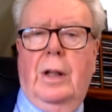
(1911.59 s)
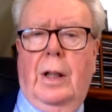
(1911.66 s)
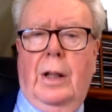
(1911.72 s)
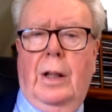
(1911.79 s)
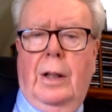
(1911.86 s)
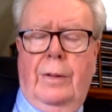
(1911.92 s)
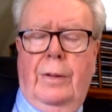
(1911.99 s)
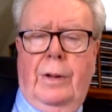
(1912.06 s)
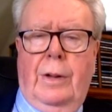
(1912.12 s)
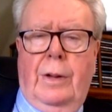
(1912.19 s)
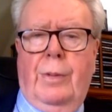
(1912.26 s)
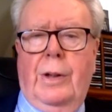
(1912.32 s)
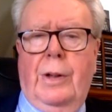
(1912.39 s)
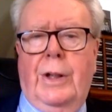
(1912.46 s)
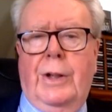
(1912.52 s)
Uh, the
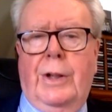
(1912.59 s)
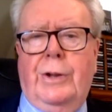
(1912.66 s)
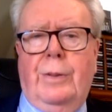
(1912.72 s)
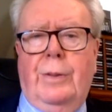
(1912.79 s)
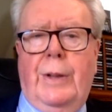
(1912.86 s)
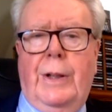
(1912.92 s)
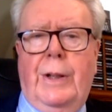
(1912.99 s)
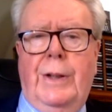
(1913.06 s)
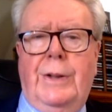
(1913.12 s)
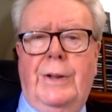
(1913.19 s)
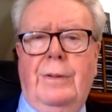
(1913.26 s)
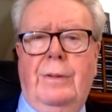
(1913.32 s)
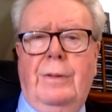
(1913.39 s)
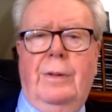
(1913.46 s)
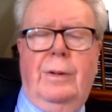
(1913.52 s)
Liberal and the National parties,